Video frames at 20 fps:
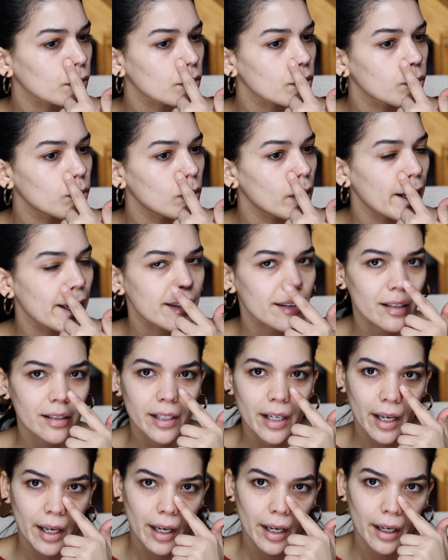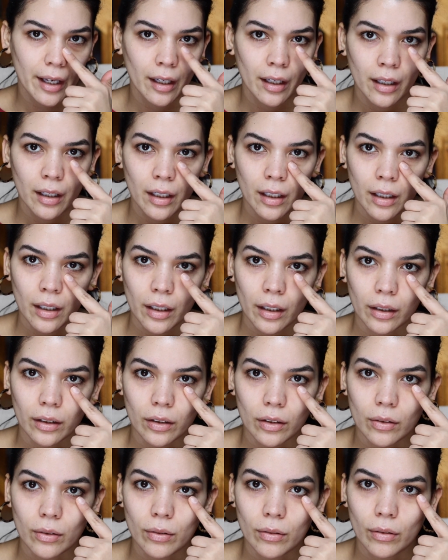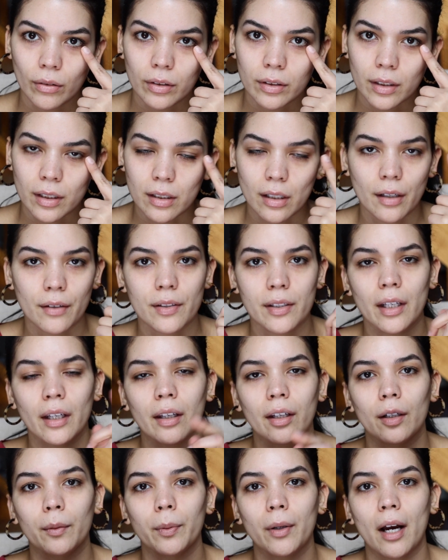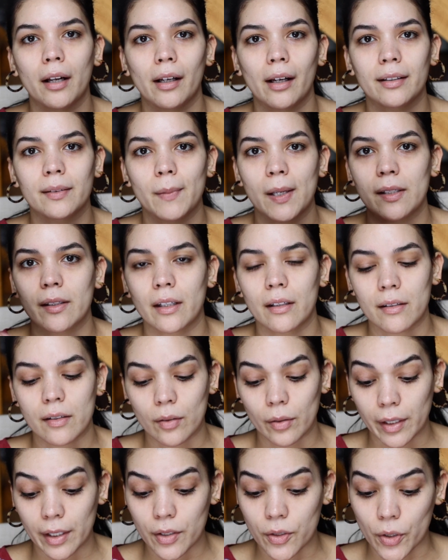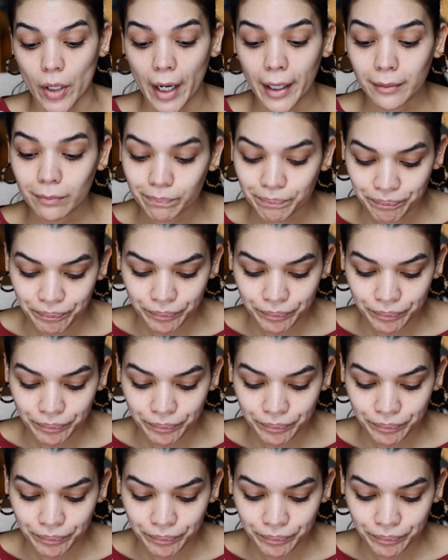twice a day, use a ton of skincare products, my skin still gets dry.